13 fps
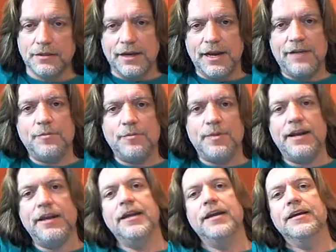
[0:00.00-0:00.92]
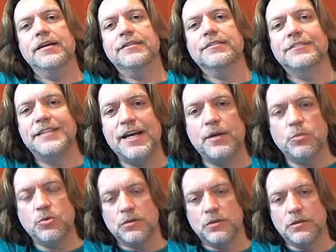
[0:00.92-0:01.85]
Hi everybody, it's Dan
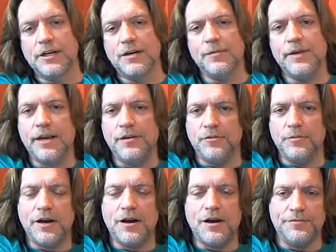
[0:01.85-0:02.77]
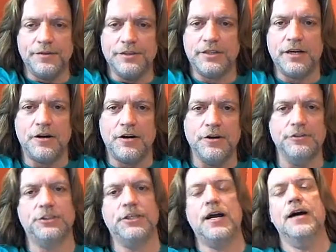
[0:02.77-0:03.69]
Boul coming at you from my office at our new
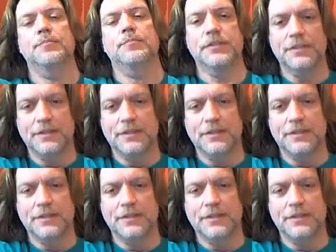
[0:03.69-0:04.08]
shop